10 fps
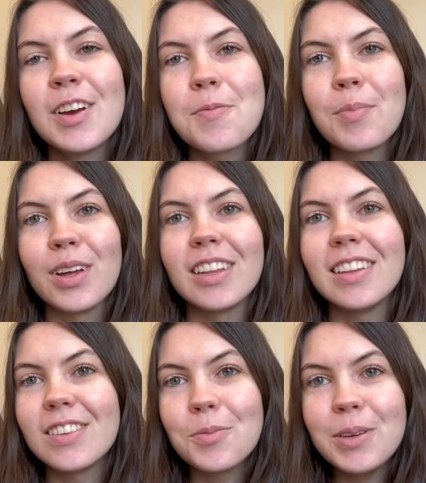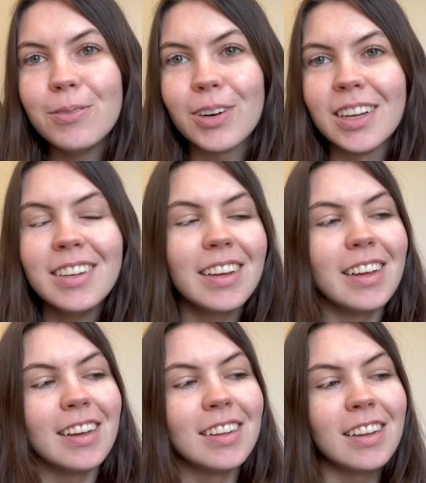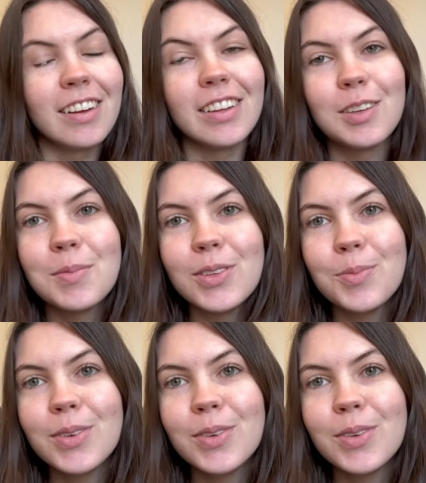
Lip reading: but this will be fun and I am super